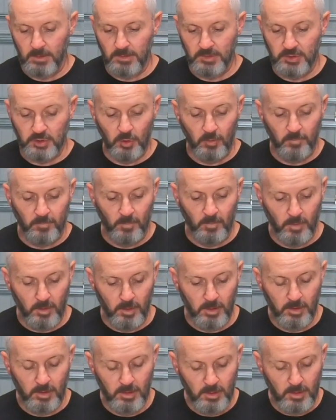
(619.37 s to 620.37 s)
so
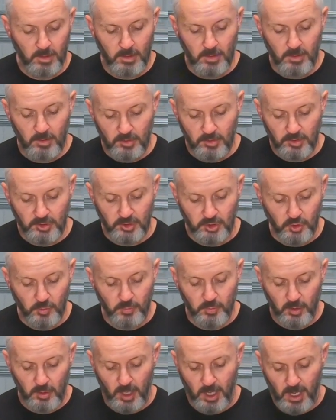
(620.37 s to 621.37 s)
far,
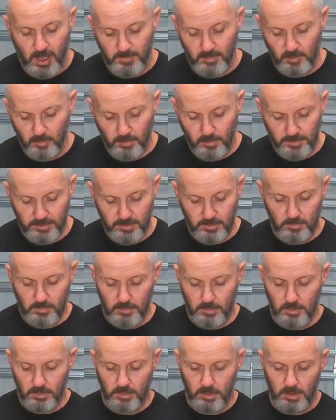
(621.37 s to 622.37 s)
super happy with
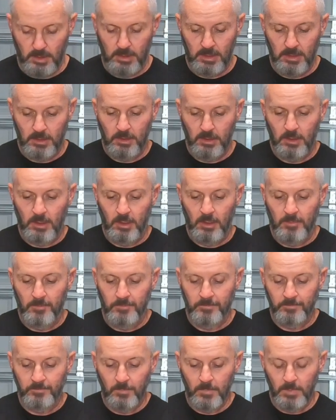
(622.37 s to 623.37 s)
them, and
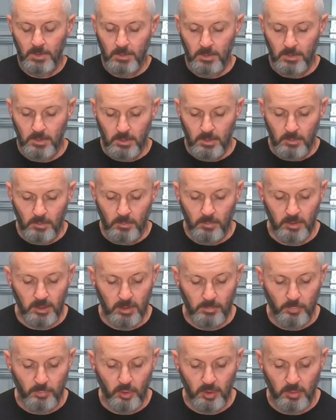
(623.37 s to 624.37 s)
we're
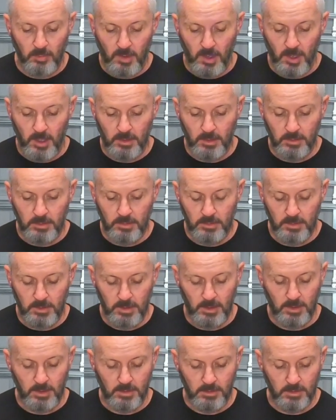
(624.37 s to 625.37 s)
gonna put them on
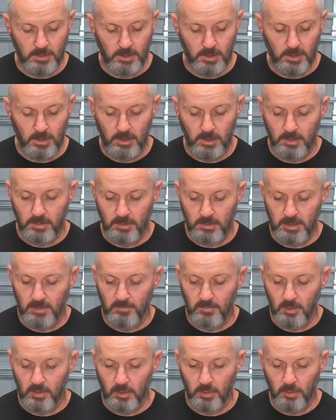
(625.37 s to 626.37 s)
and
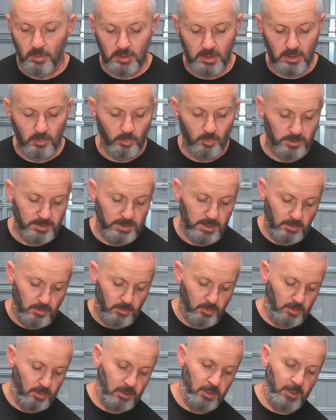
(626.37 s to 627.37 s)
give you a look at what they
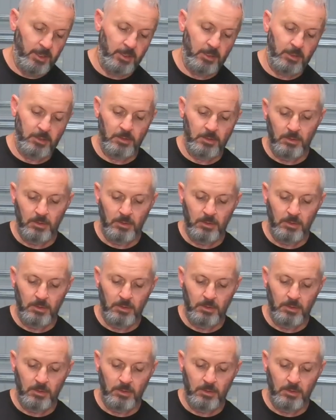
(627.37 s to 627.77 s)
look like